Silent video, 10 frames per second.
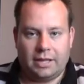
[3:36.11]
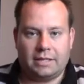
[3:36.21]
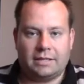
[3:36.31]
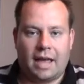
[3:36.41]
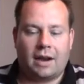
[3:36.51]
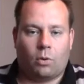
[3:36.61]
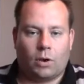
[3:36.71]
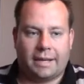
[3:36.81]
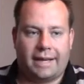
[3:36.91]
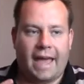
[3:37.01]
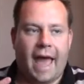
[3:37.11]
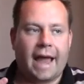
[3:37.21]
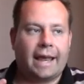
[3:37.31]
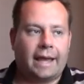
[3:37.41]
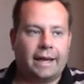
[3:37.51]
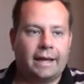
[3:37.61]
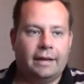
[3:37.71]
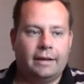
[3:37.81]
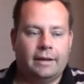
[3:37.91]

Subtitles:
is that organic,